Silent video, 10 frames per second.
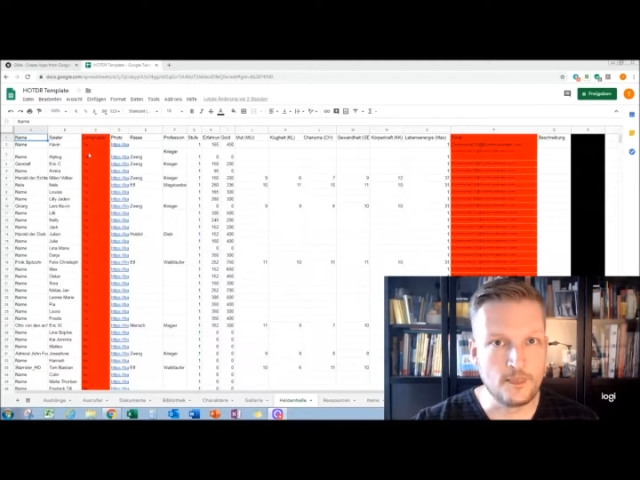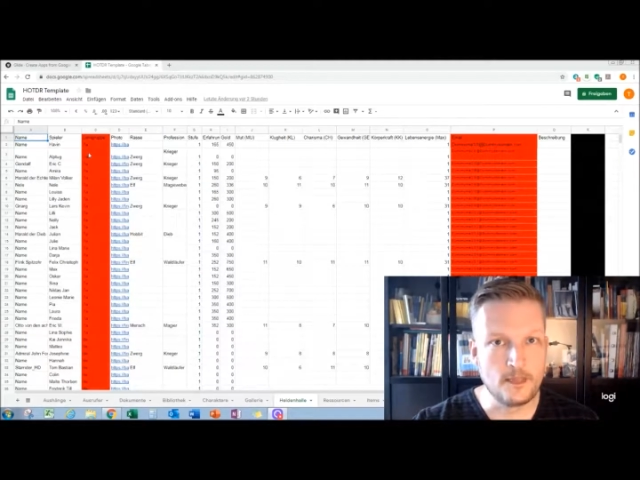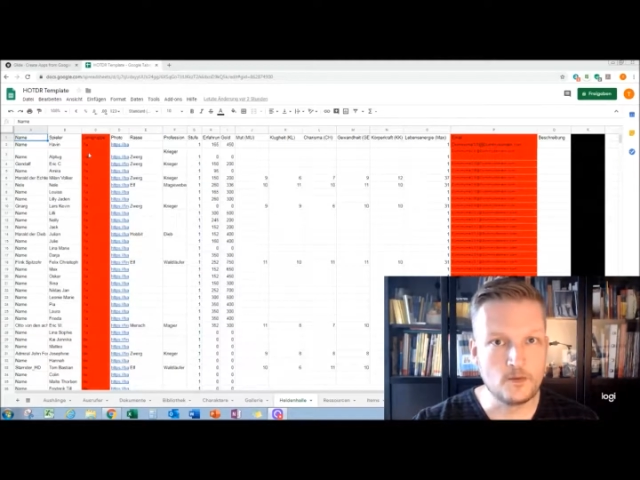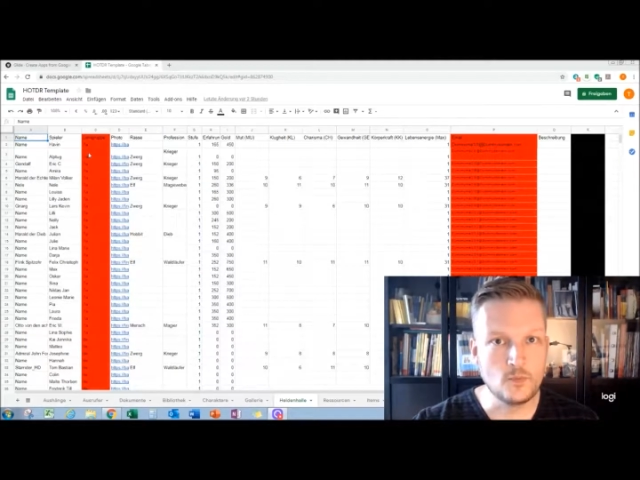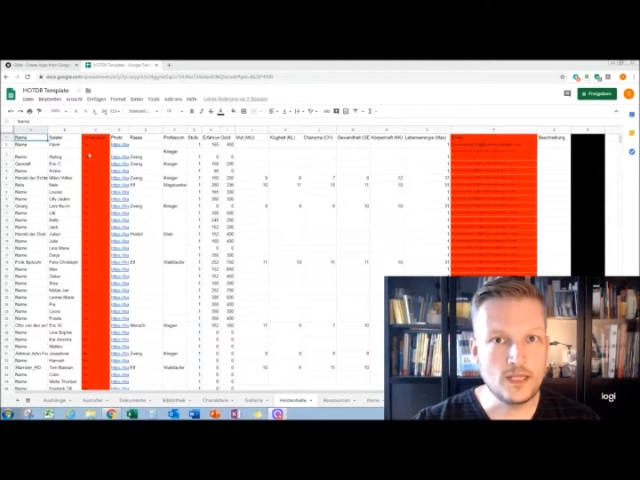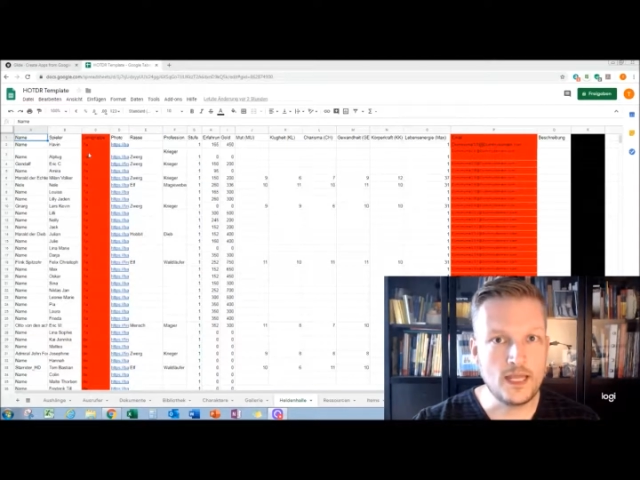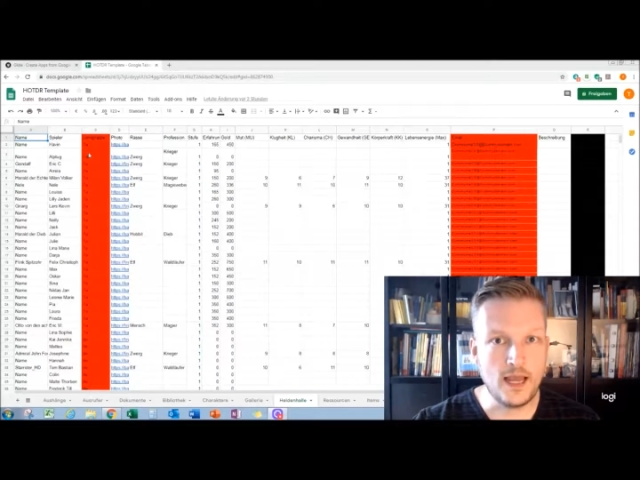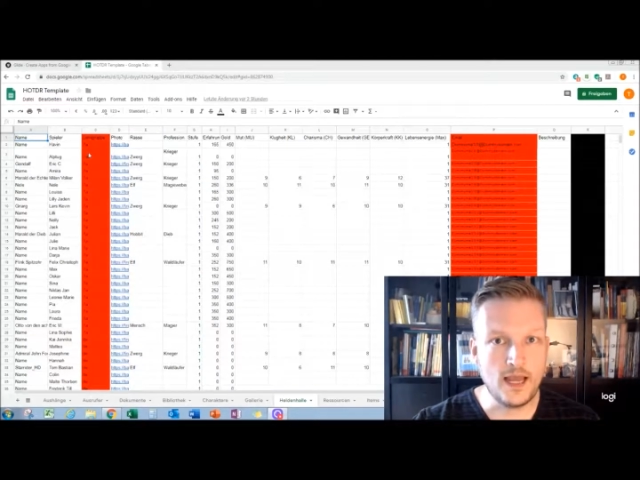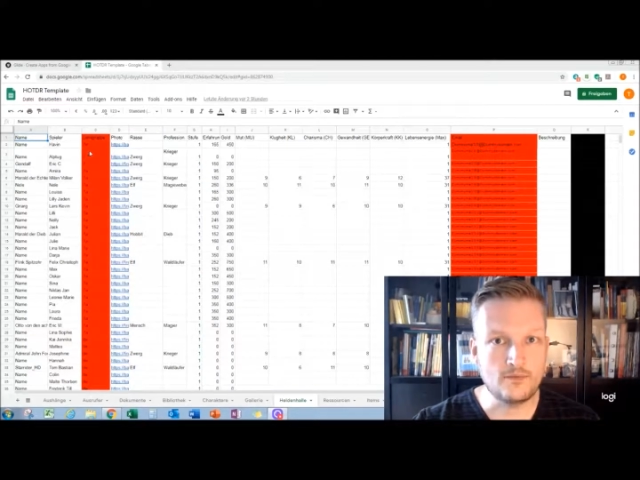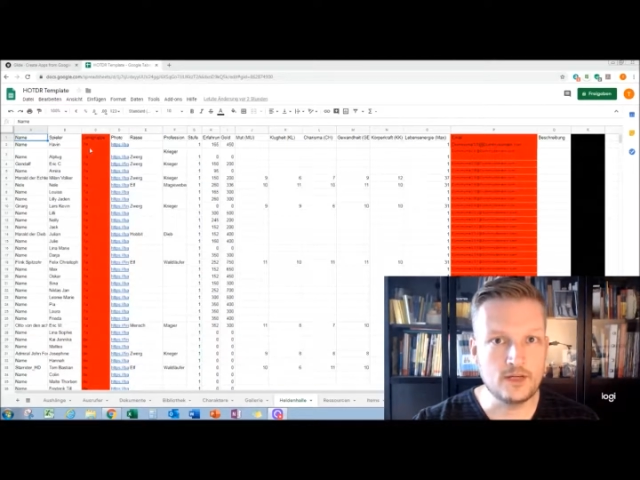we
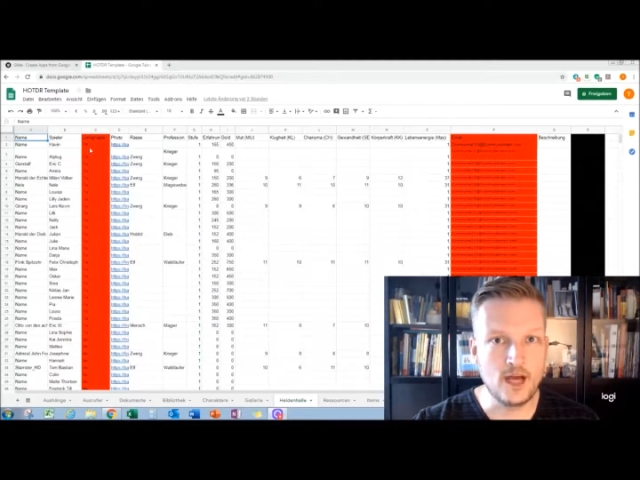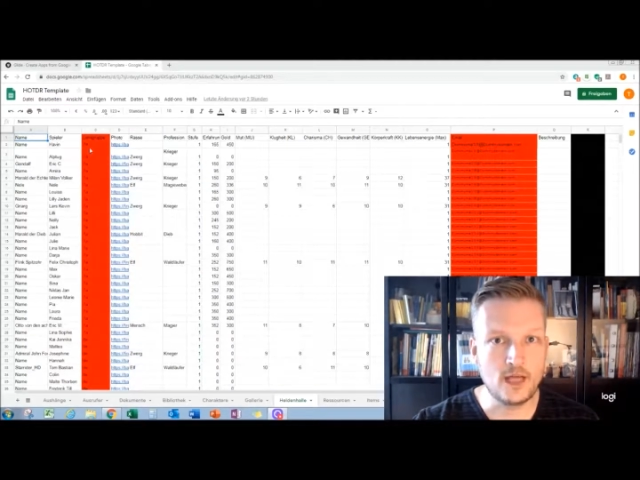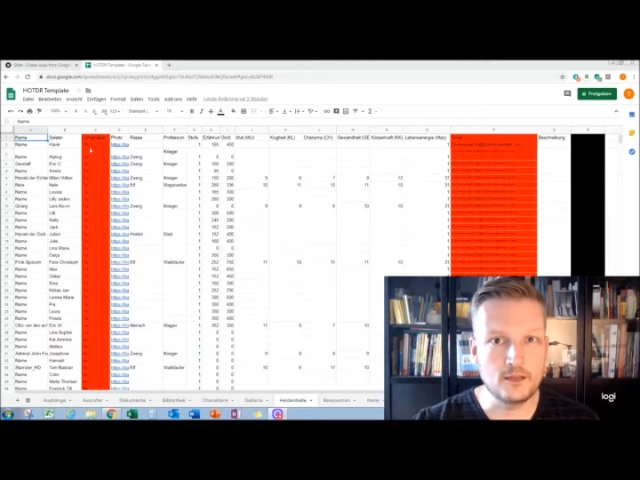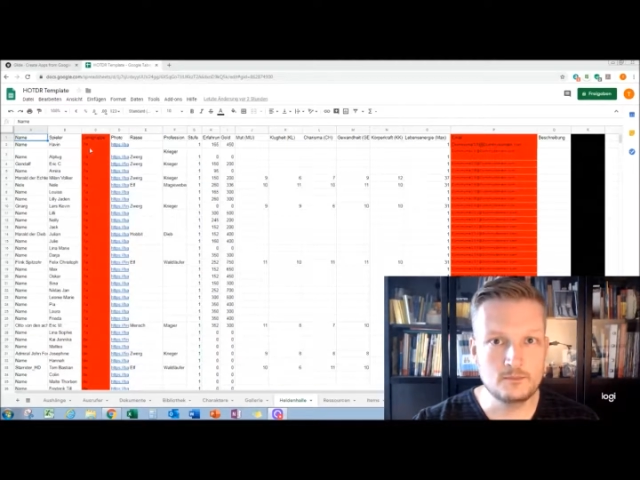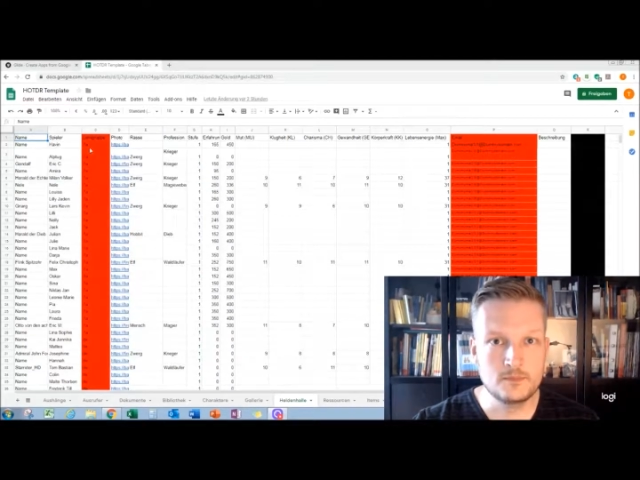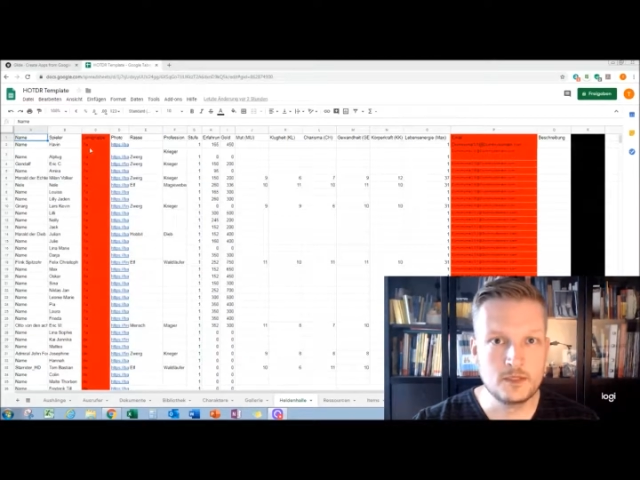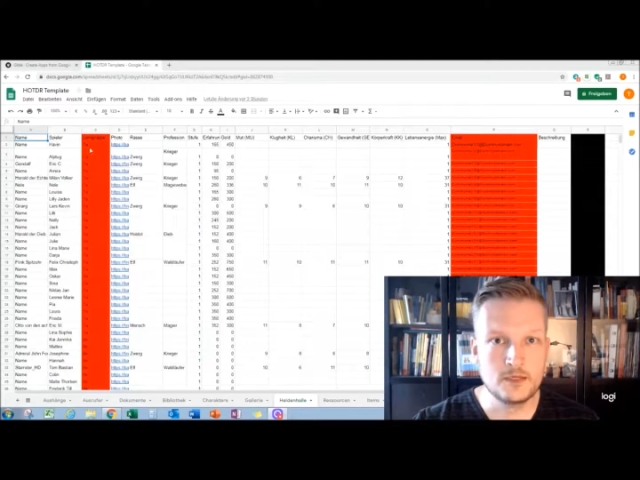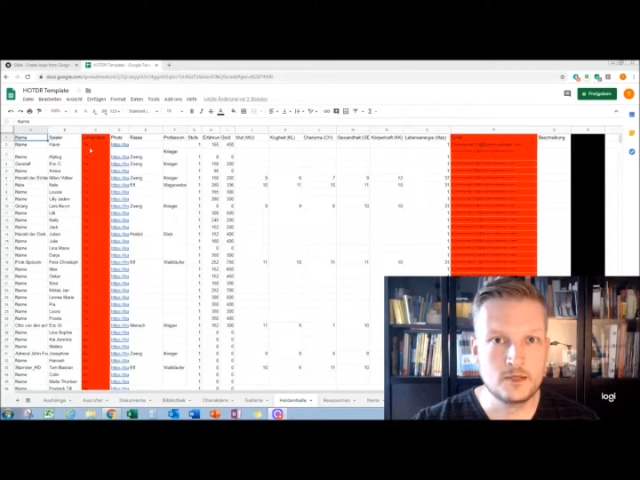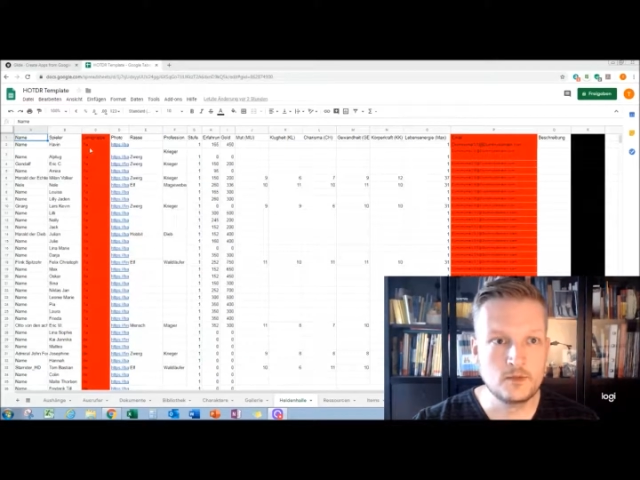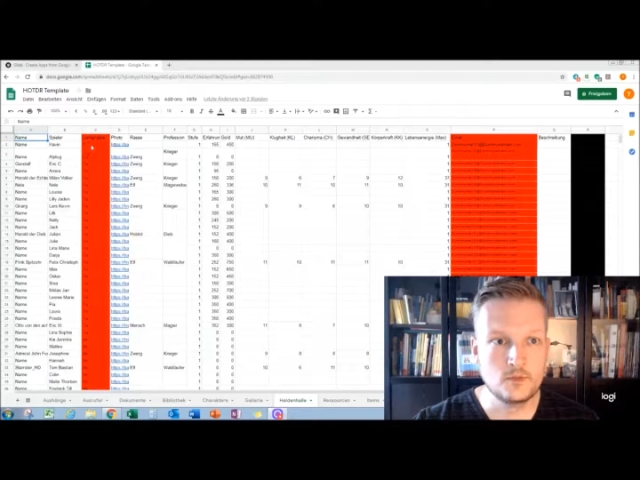have a column
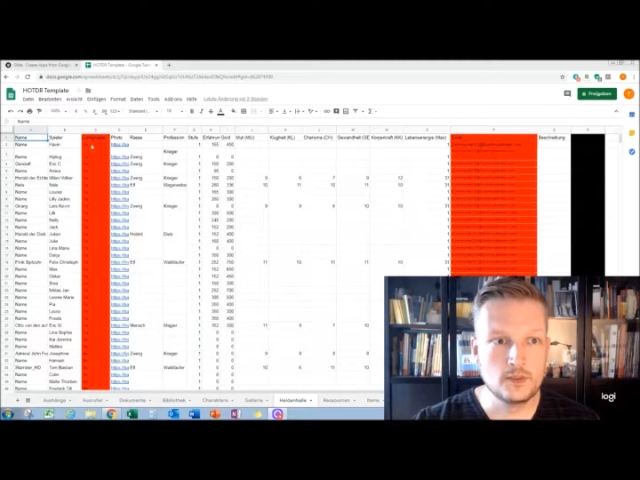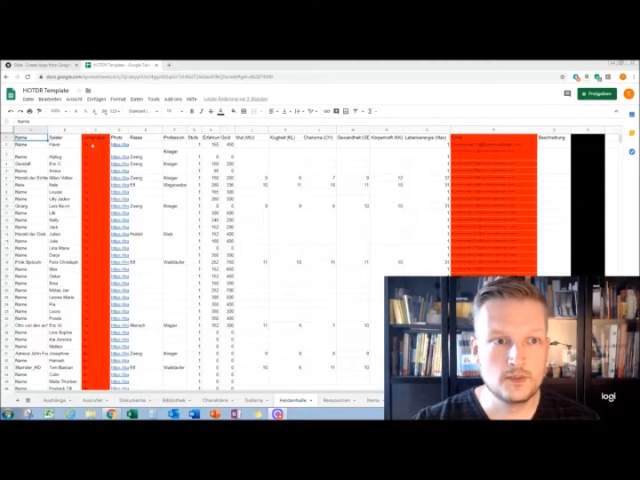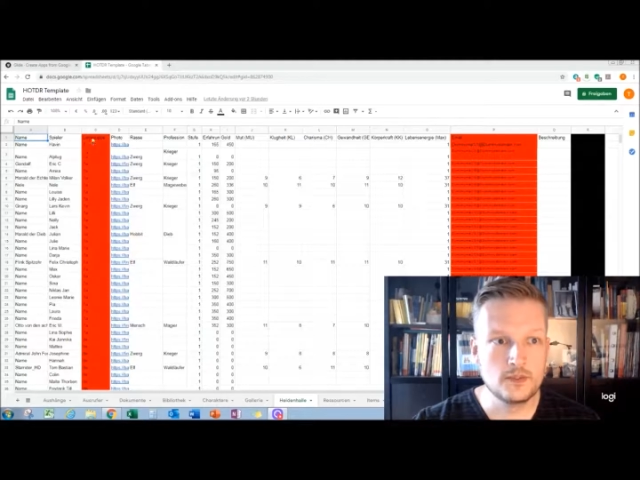with